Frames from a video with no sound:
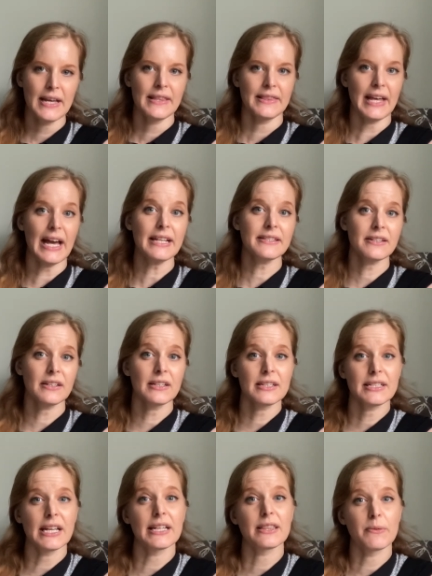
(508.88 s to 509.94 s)
that's going to
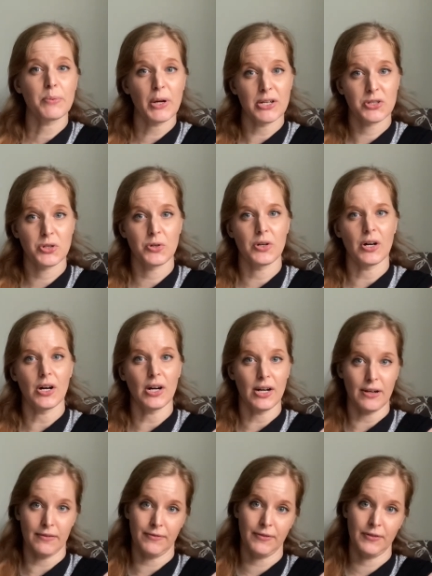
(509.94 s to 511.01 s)
take the pressure
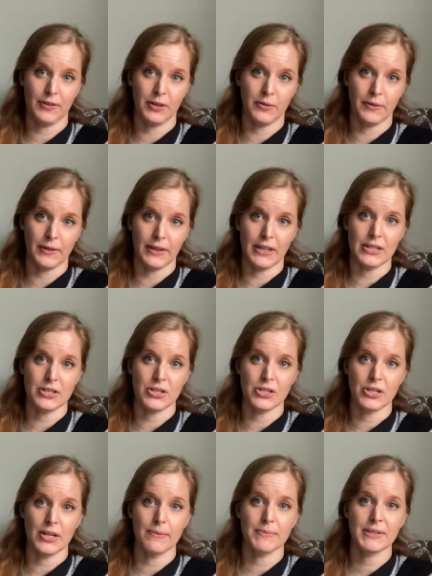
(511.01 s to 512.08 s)
off your
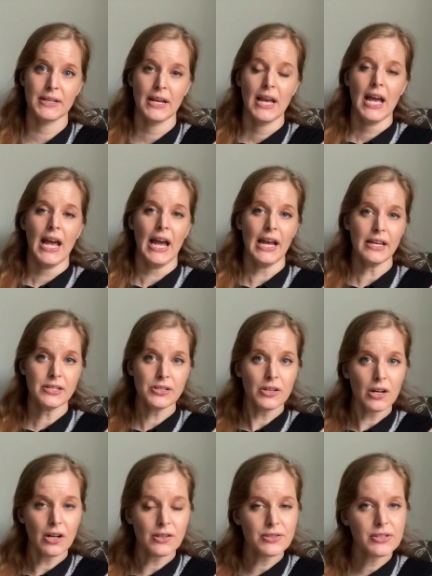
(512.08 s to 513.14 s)
relationships. And
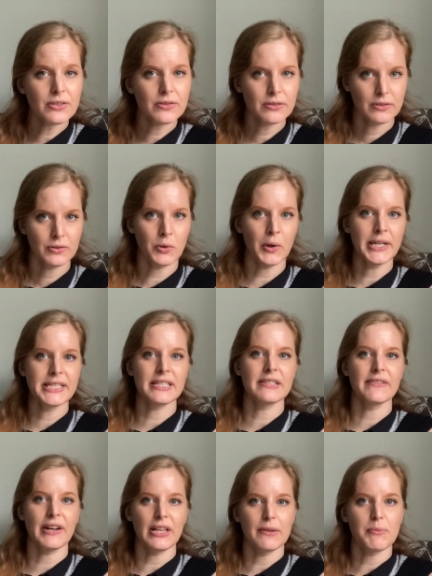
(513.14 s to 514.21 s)
you're also going to
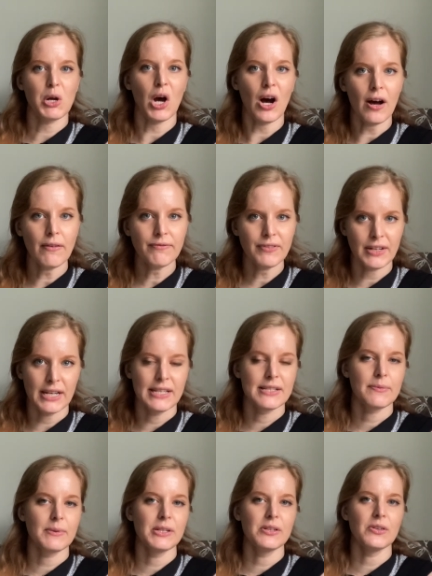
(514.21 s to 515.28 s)
develop
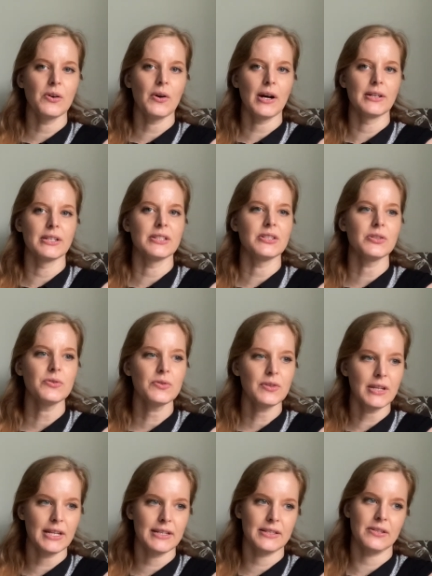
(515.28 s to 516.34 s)
confidence when you know how to do
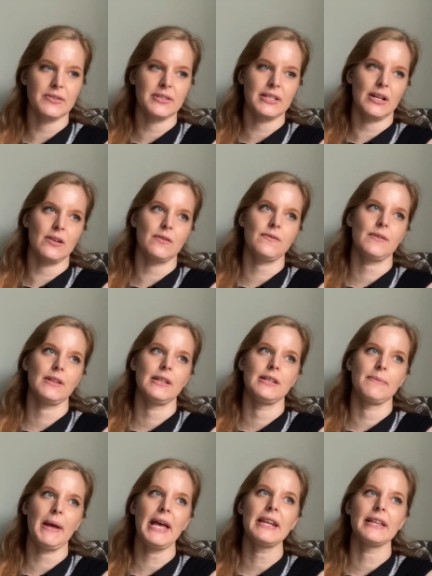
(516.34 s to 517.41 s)
things yourself
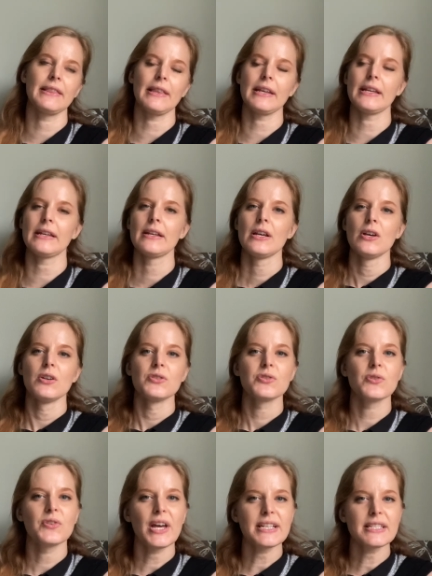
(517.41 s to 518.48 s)
independently.
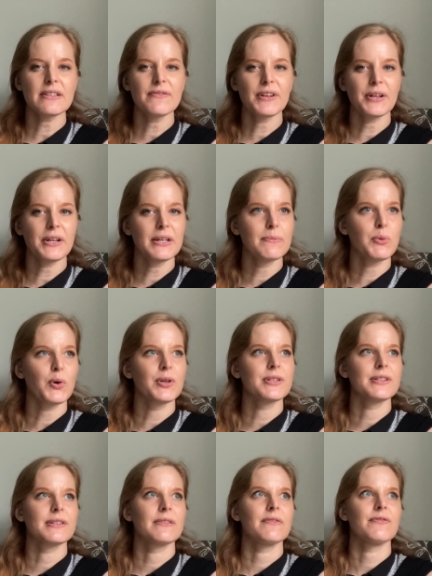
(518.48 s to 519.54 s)
So that's a very
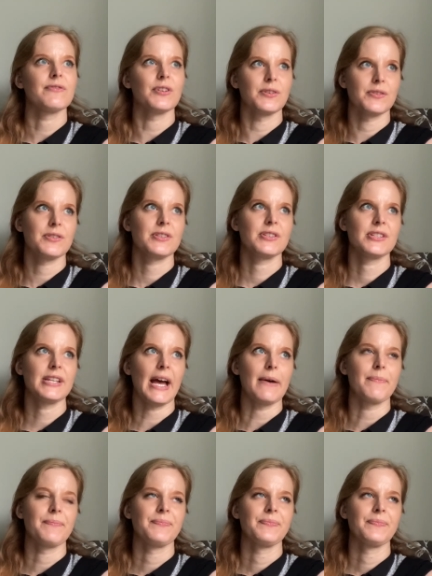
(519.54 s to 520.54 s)
important first step.